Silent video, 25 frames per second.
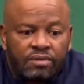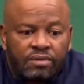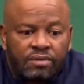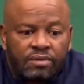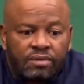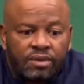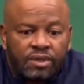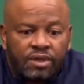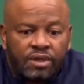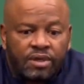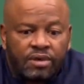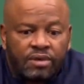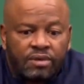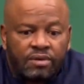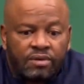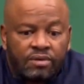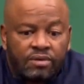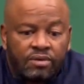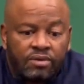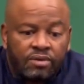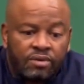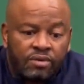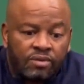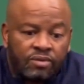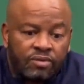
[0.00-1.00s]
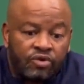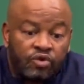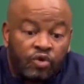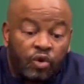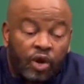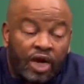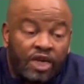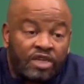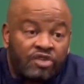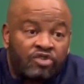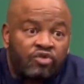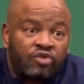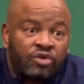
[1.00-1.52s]
you
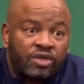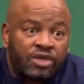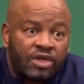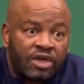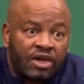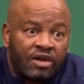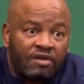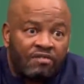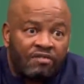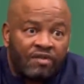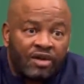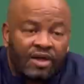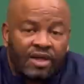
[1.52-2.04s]
ask yourself,